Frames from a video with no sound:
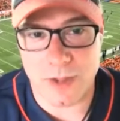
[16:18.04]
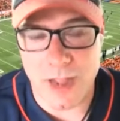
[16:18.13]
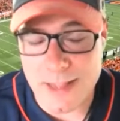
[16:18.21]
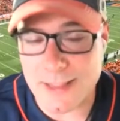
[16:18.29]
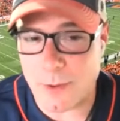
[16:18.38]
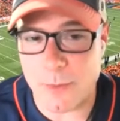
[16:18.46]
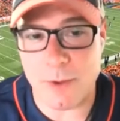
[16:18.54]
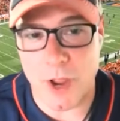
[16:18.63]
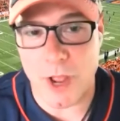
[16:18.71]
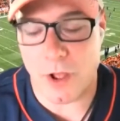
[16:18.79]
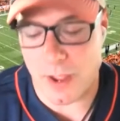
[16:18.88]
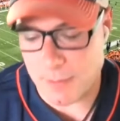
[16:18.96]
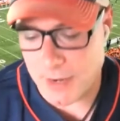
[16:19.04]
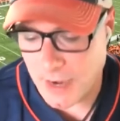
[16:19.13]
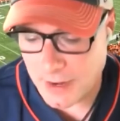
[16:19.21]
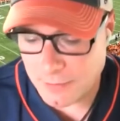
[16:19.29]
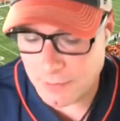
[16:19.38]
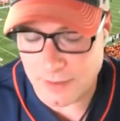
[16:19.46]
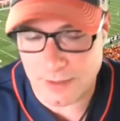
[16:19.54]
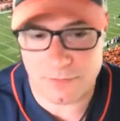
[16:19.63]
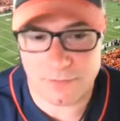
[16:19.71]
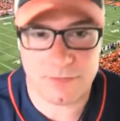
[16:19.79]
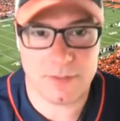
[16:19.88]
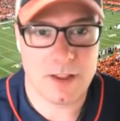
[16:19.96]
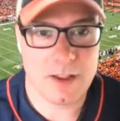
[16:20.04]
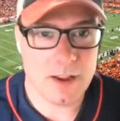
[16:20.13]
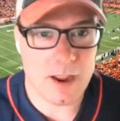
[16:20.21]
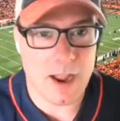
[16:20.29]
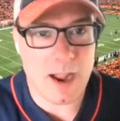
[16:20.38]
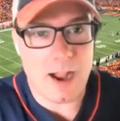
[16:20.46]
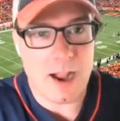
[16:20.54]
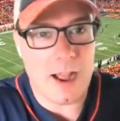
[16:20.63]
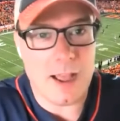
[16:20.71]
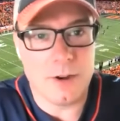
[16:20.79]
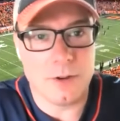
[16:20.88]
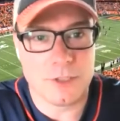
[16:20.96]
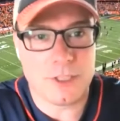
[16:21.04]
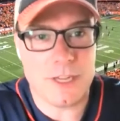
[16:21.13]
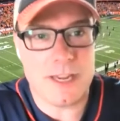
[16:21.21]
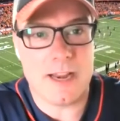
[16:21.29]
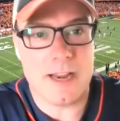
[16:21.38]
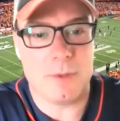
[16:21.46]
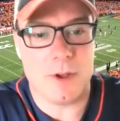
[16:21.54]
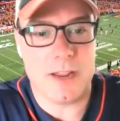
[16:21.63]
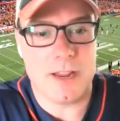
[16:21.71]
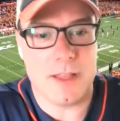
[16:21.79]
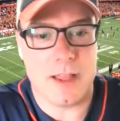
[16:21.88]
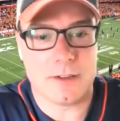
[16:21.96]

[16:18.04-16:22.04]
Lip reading: I think we will. I mean, I don't see anybody